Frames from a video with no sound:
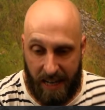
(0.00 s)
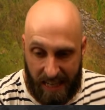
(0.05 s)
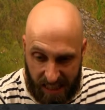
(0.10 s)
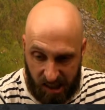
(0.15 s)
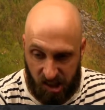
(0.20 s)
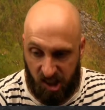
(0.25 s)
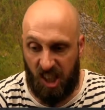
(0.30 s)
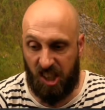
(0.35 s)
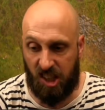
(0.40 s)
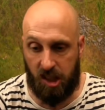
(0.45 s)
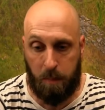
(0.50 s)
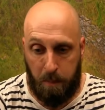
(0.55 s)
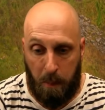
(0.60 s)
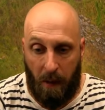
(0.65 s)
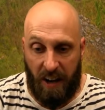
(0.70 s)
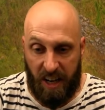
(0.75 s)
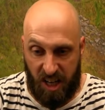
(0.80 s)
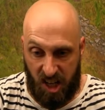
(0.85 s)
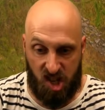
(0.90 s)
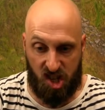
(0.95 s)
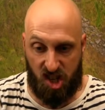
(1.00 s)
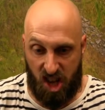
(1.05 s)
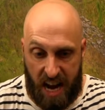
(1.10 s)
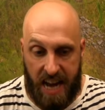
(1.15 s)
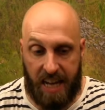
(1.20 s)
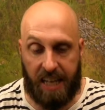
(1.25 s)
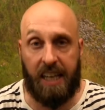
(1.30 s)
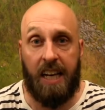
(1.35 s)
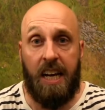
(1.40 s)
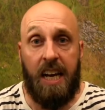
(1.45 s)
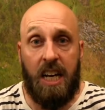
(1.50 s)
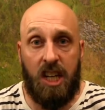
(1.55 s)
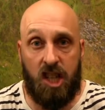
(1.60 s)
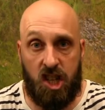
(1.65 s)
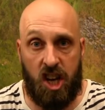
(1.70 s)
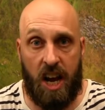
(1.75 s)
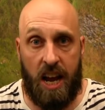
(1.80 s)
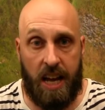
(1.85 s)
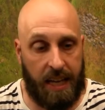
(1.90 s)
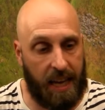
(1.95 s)
He sees his body shake
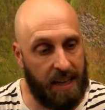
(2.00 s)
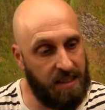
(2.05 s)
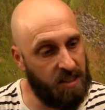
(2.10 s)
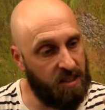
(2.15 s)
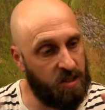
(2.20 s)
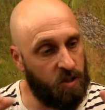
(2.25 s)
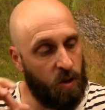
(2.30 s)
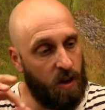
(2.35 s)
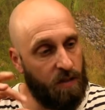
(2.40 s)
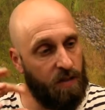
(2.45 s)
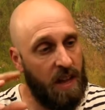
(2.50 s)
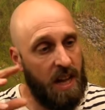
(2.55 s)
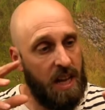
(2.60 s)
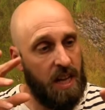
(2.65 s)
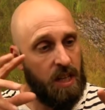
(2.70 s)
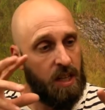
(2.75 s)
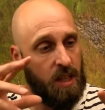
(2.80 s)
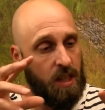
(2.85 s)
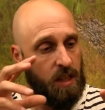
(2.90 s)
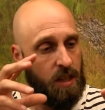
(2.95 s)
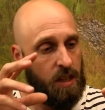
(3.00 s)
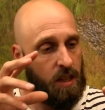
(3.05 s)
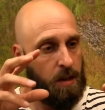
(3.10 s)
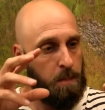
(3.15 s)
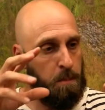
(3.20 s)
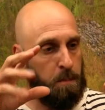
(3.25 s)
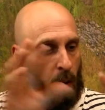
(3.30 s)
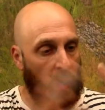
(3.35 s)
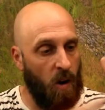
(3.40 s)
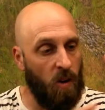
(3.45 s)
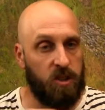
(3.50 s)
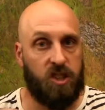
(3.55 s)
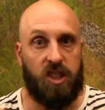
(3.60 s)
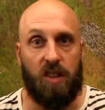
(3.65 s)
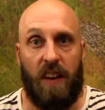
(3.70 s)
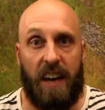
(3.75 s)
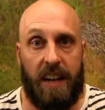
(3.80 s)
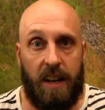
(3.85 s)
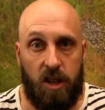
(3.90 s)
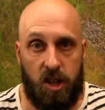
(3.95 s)
as a sort of pulse
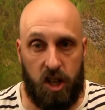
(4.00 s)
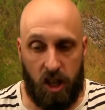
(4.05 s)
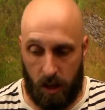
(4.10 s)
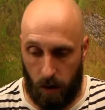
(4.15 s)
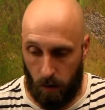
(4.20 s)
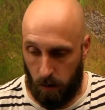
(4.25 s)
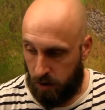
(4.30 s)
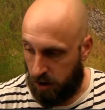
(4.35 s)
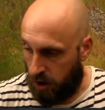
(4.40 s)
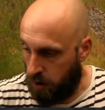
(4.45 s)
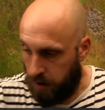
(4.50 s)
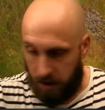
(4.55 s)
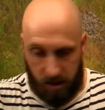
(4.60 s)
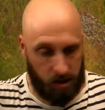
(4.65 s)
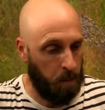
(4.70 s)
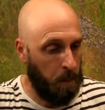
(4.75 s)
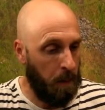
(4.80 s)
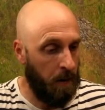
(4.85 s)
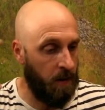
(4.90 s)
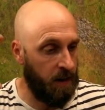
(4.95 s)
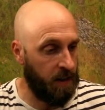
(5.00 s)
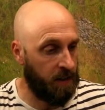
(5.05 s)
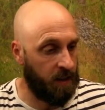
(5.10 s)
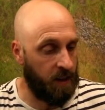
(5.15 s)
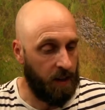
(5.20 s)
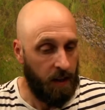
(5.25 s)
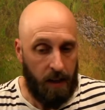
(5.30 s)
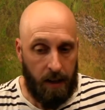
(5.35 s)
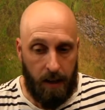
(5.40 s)
of energy goes through his spirit.